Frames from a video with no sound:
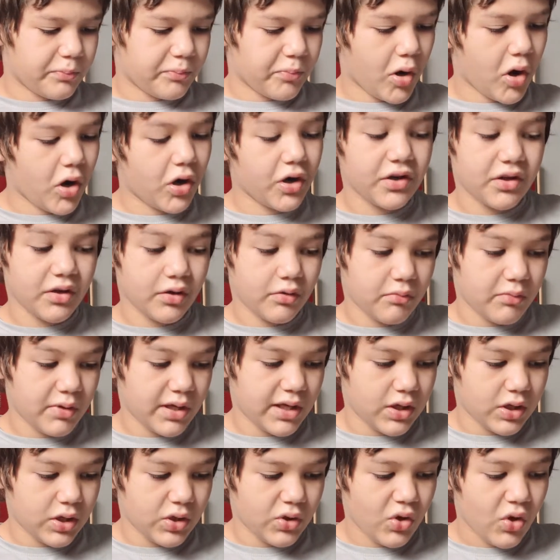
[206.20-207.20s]
Pardon
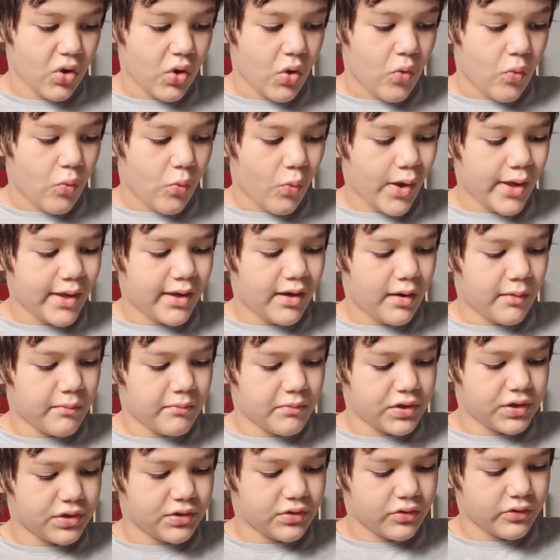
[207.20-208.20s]
me. Wake up,
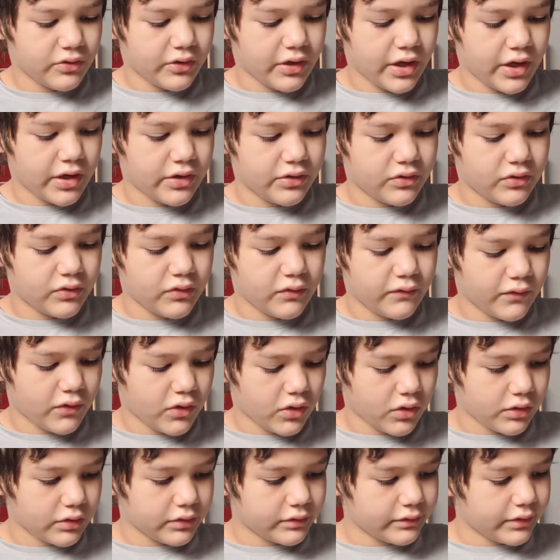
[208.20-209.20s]
Mr. Lion, you've
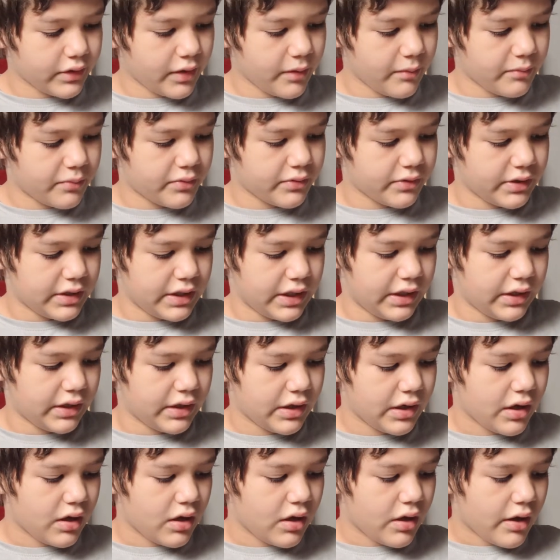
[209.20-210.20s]
got company.
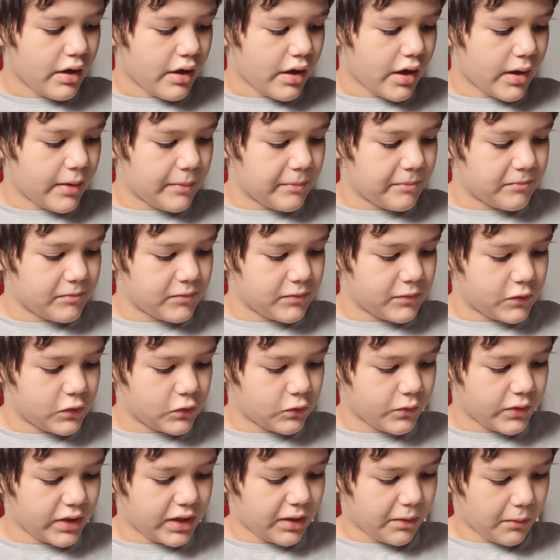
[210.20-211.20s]

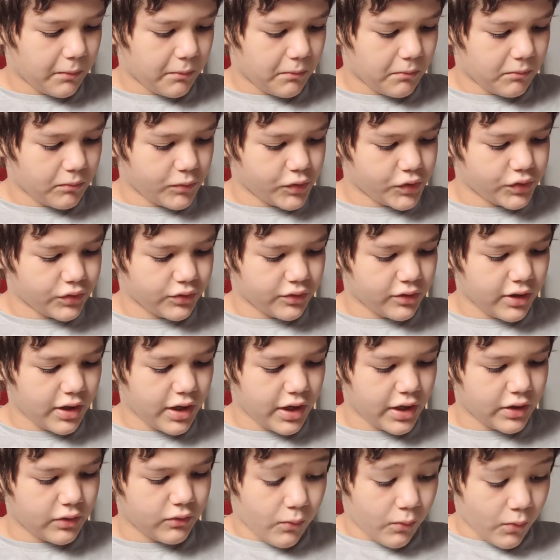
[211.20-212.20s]
Squeak, Mr.
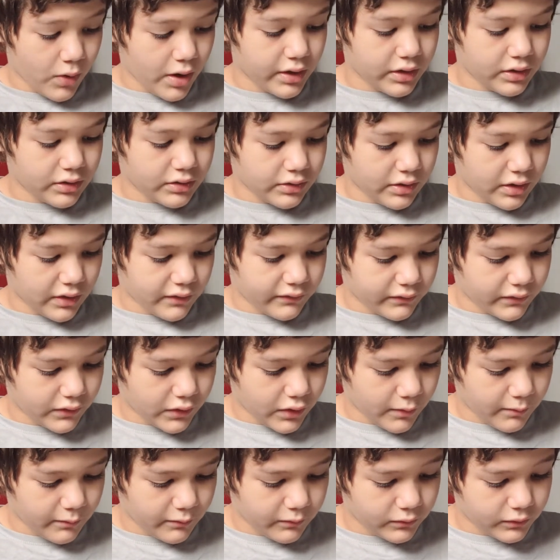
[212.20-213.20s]
Lion, what I've
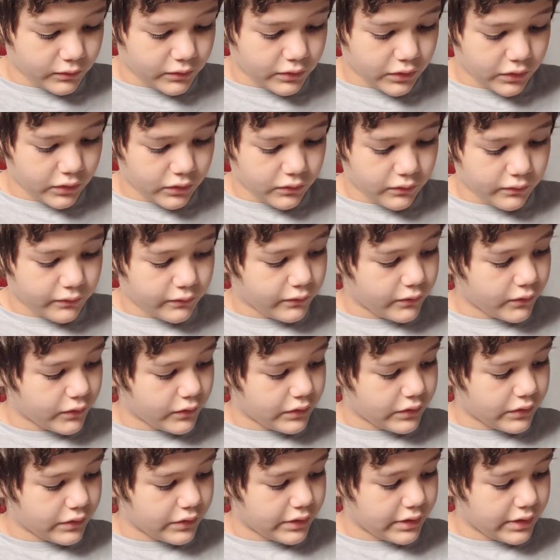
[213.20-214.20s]
come to you
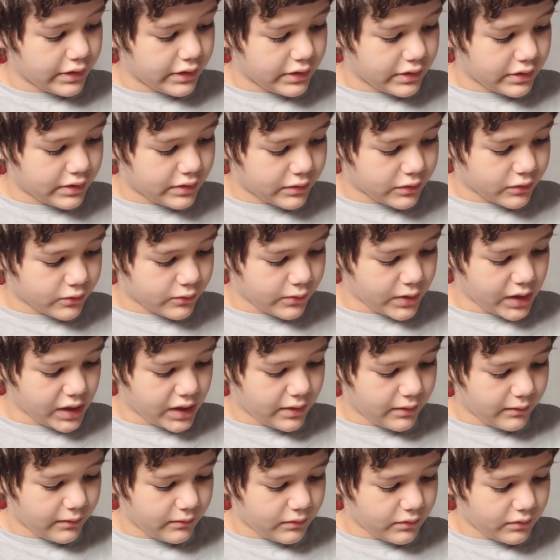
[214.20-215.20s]
for is
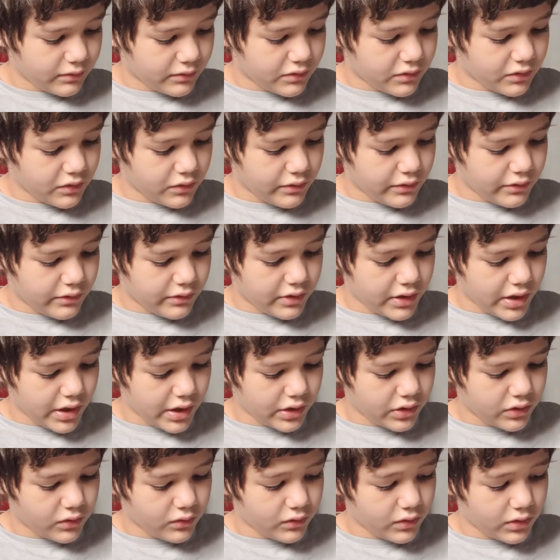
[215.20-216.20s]
Squeak. Do you
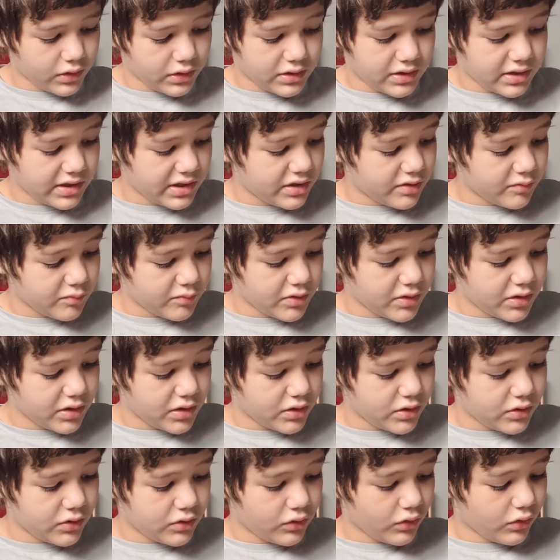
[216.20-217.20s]
think you could teach me
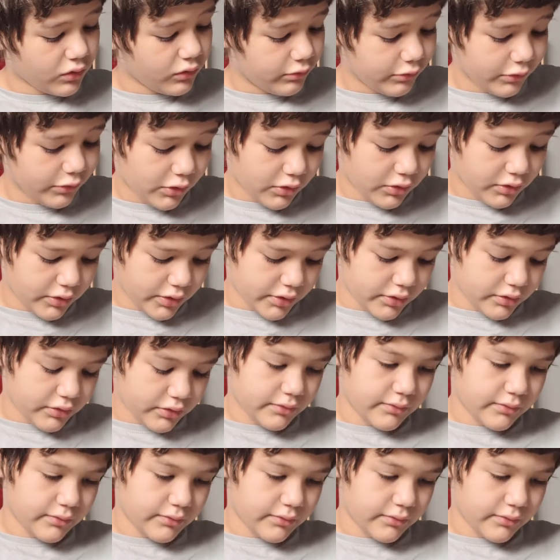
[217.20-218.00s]
your roar?